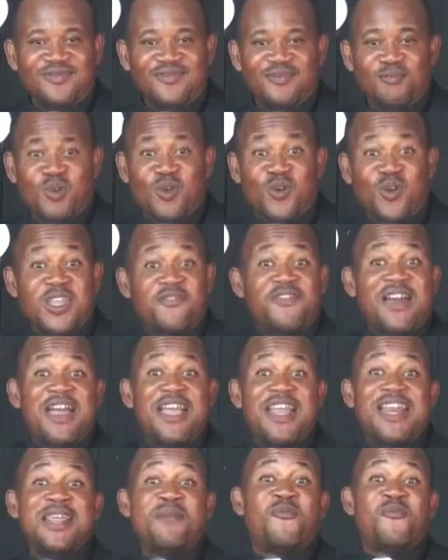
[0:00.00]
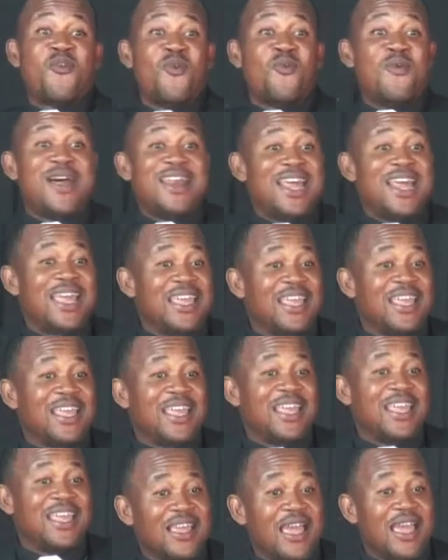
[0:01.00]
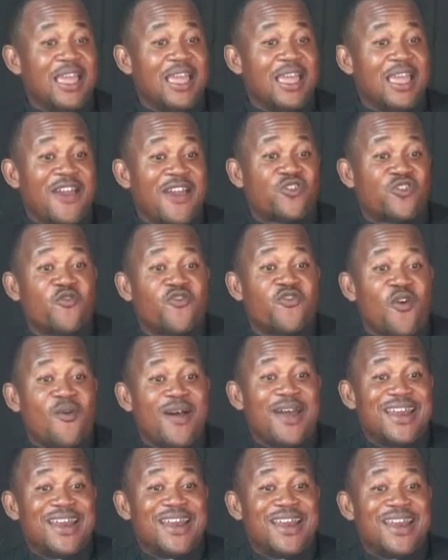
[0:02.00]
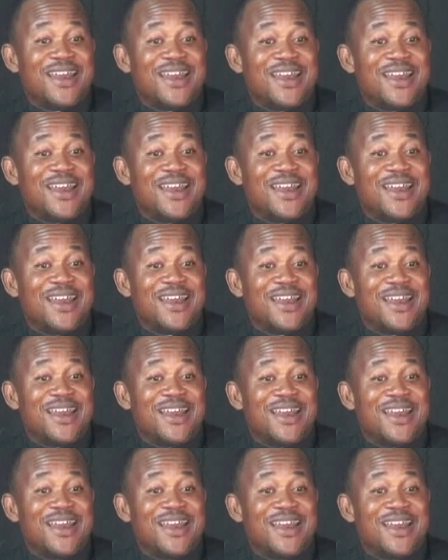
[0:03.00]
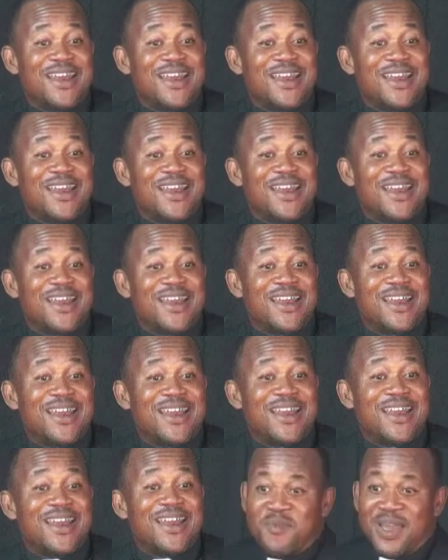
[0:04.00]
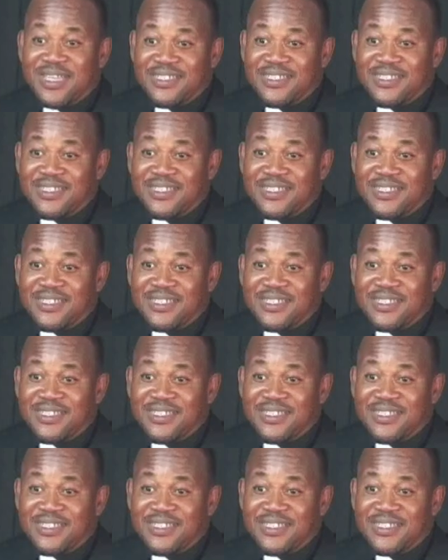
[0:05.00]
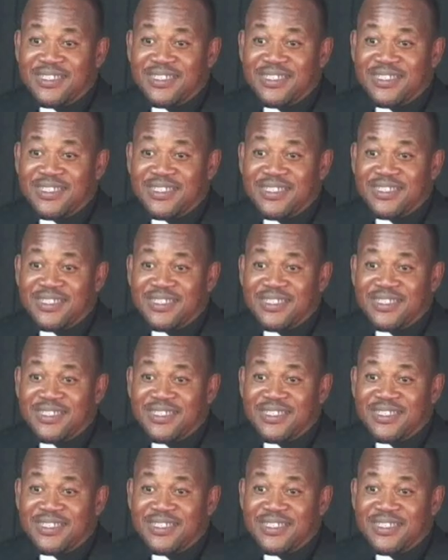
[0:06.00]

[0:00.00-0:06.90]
Because if I reap 419, uh, if I sow 419 seed, I will reap 419 members. You know, there are 419 members.